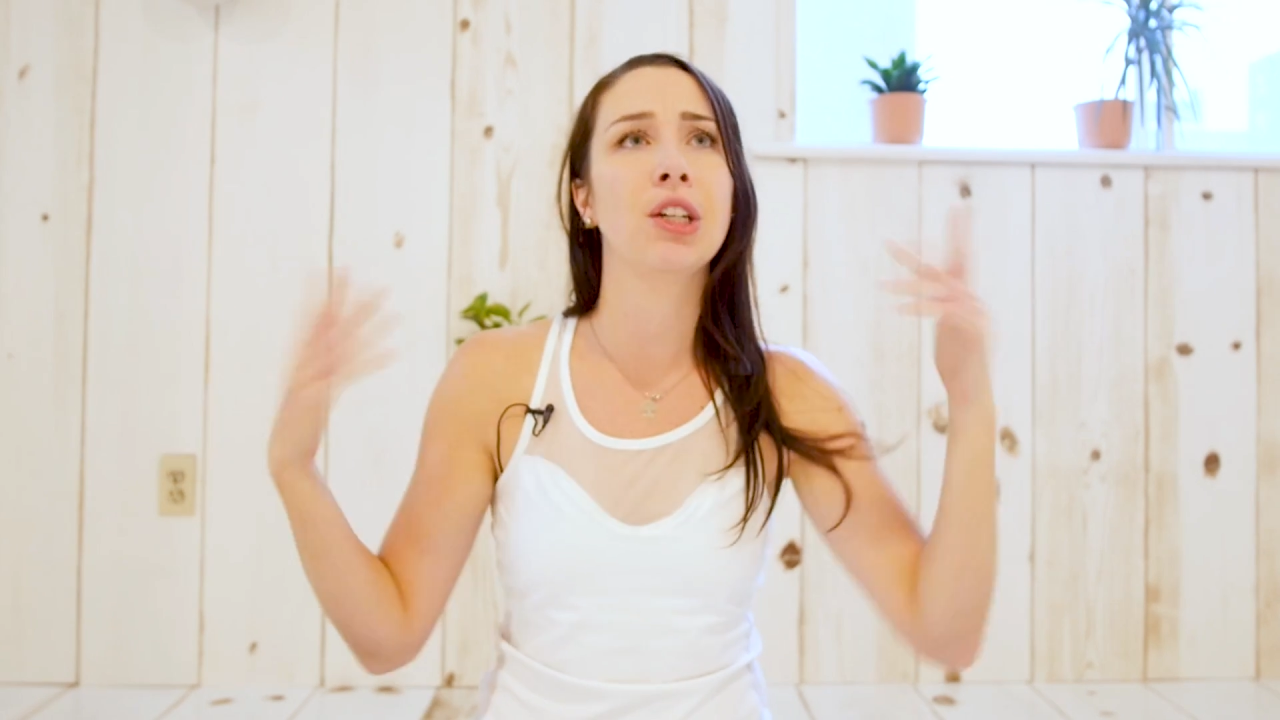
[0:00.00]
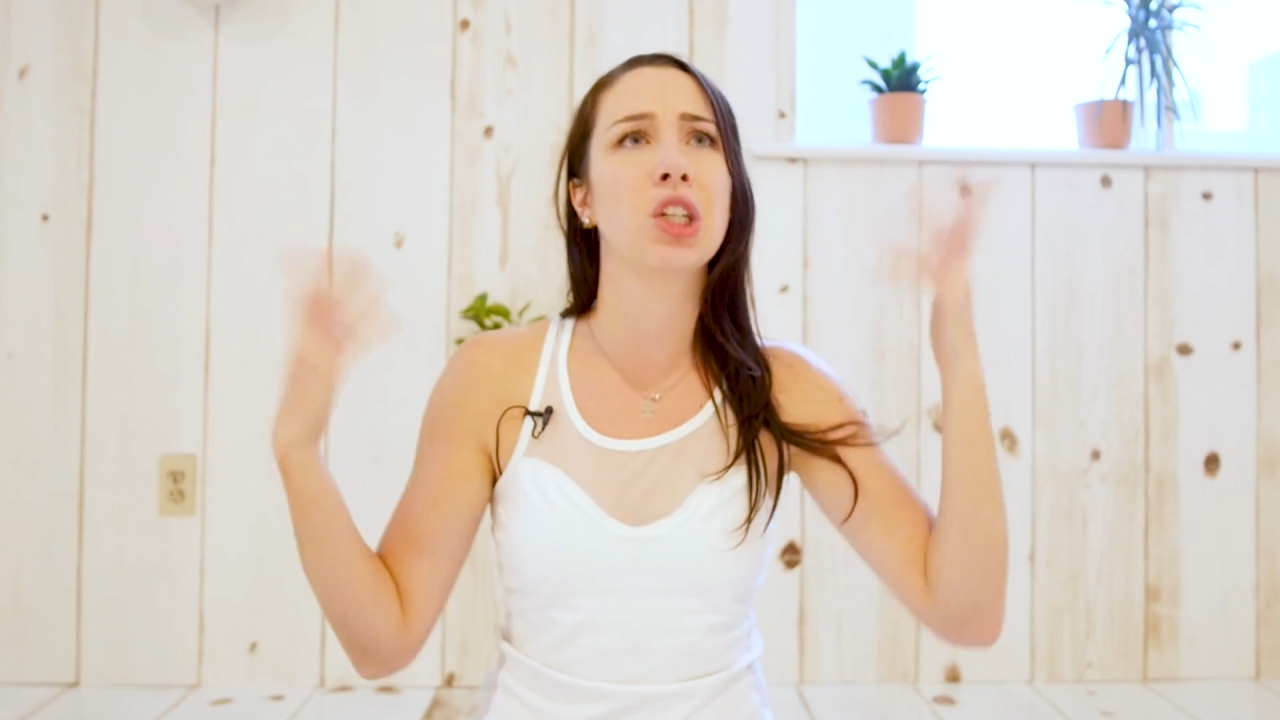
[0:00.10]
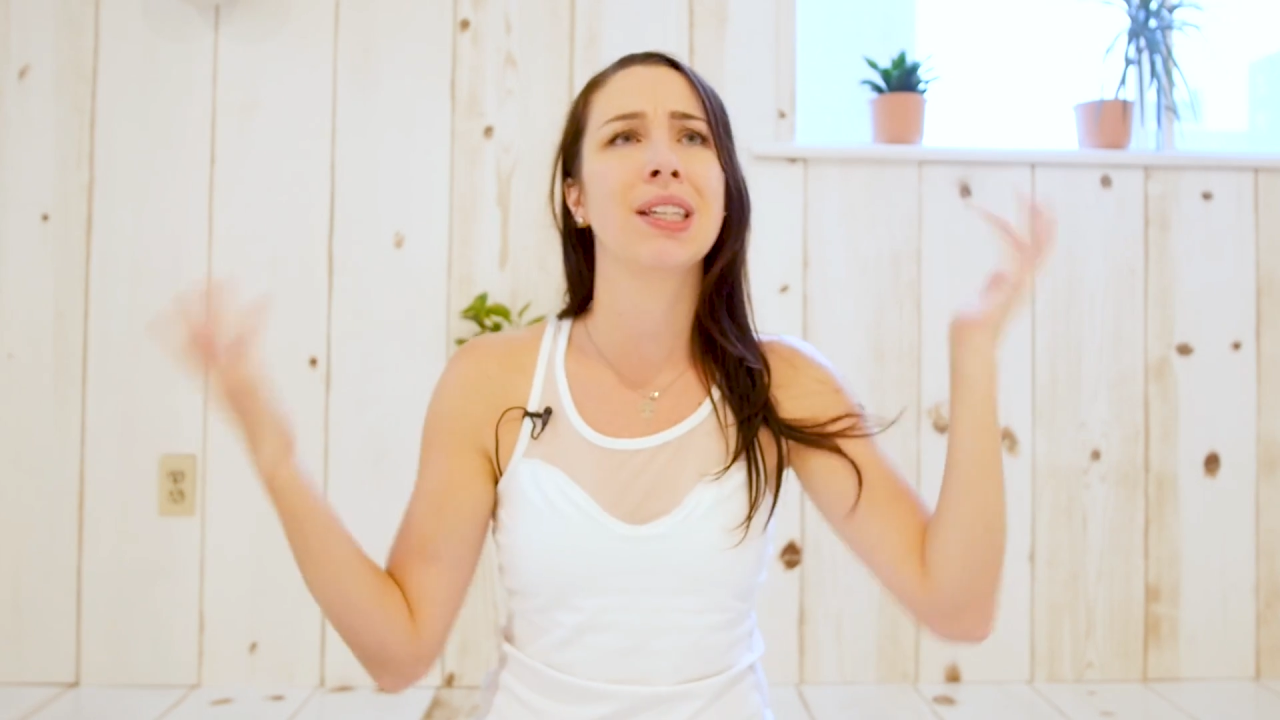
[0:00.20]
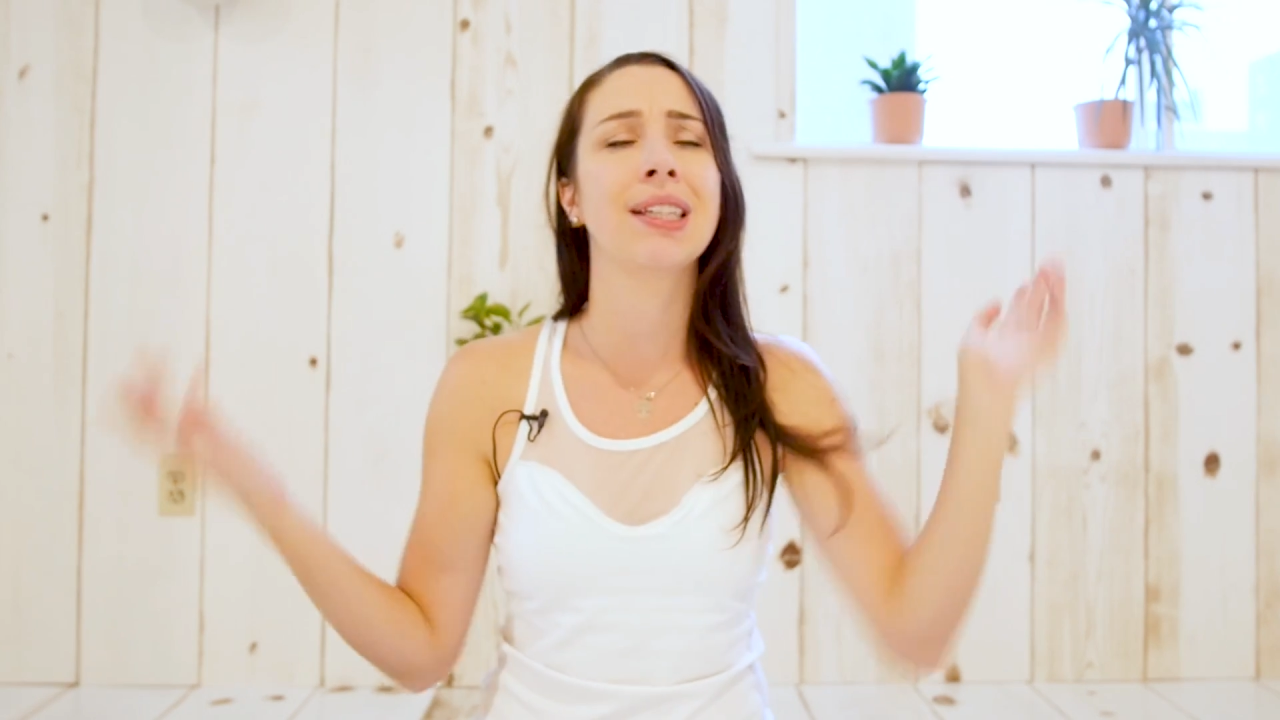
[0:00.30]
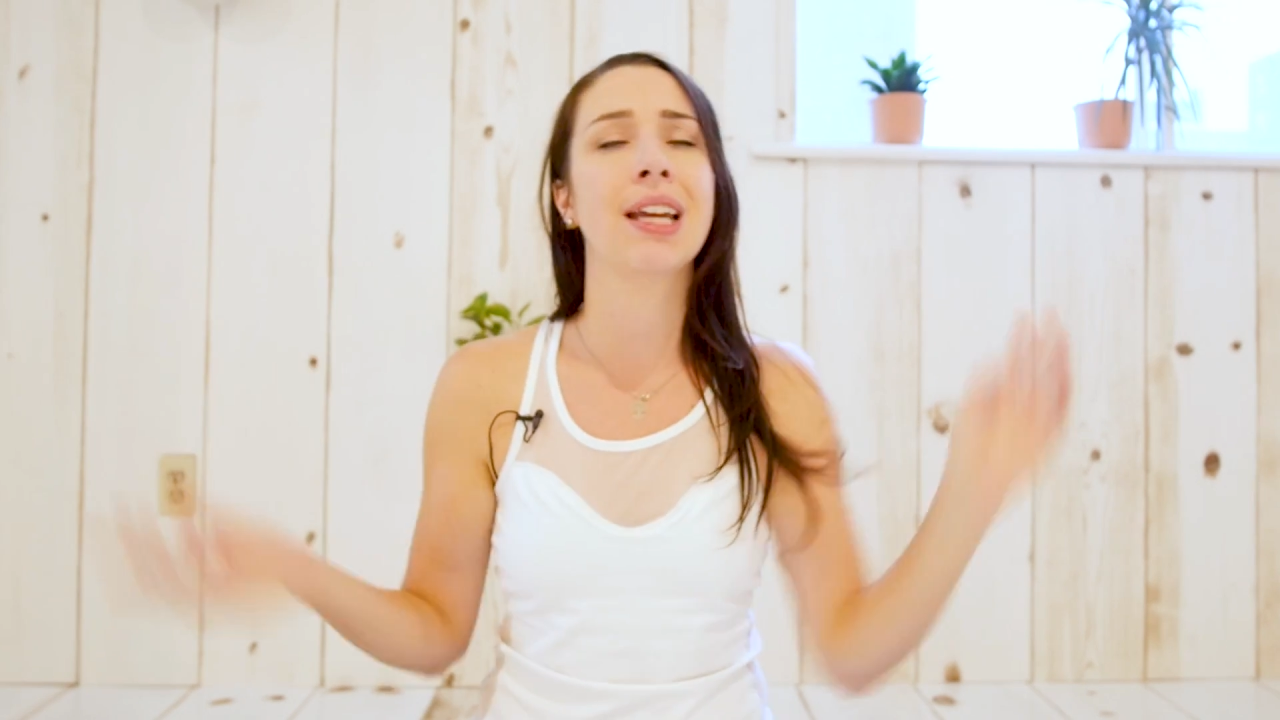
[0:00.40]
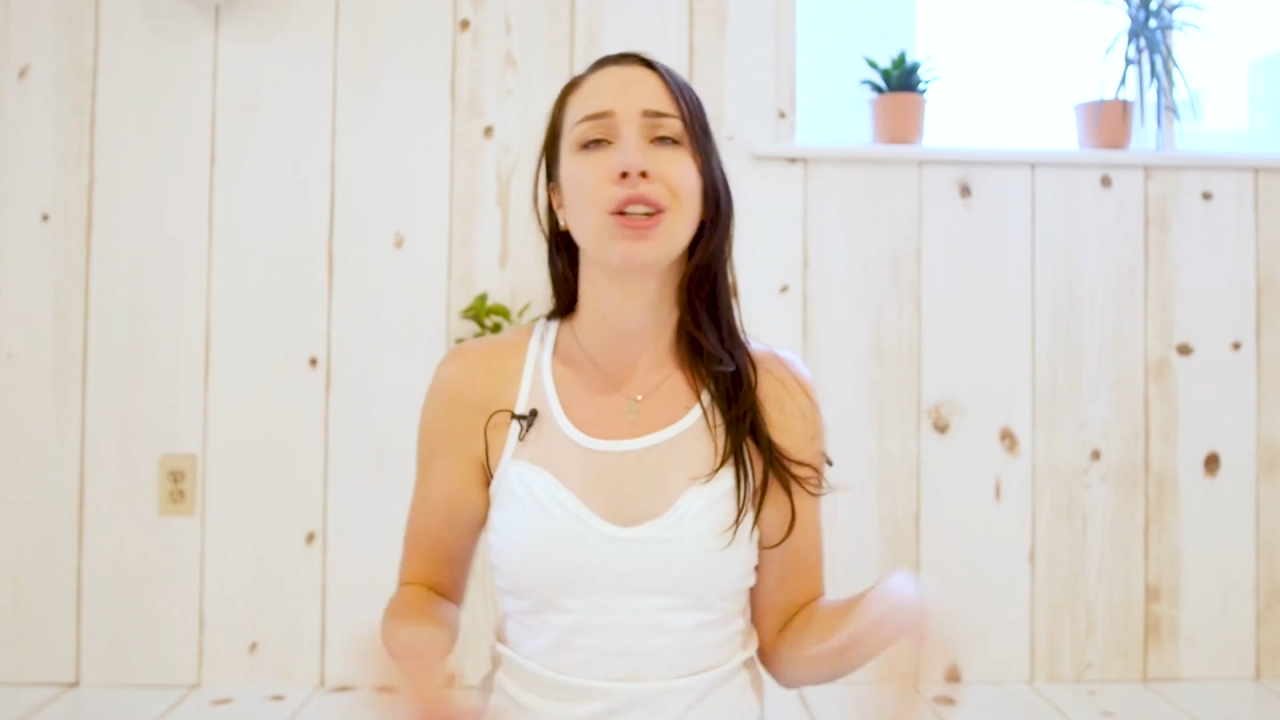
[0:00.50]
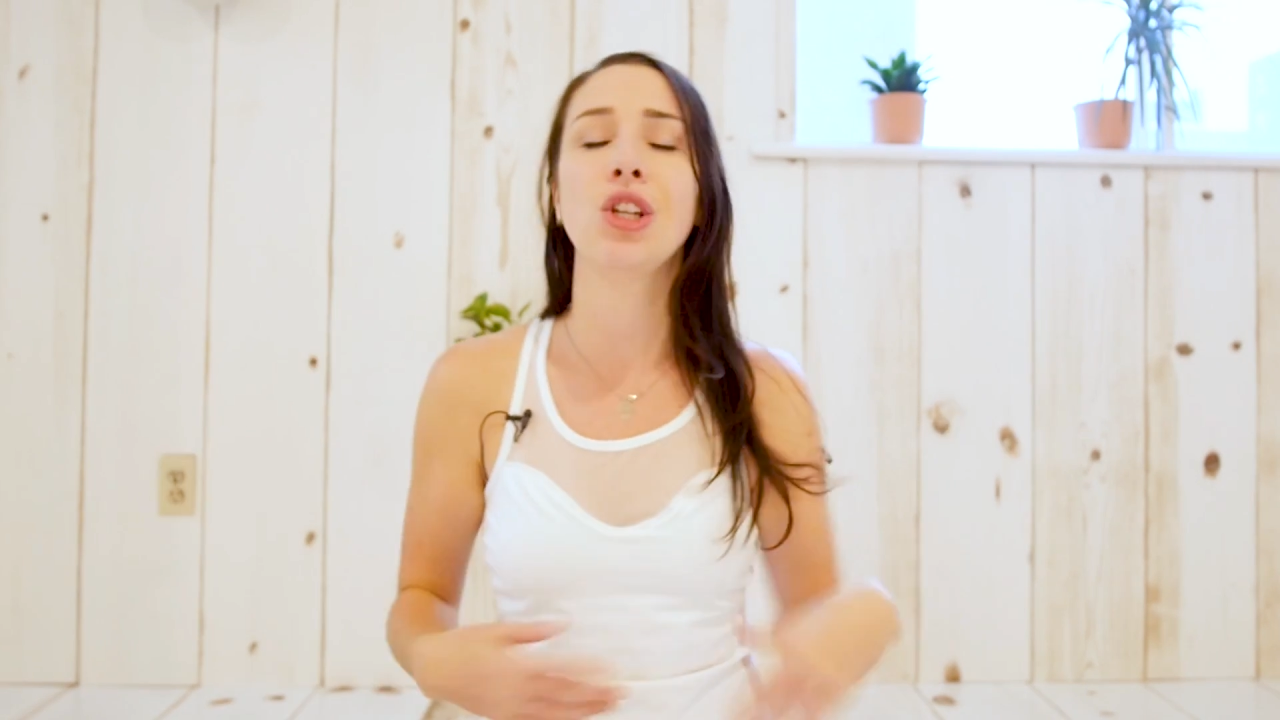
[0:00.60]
just decided,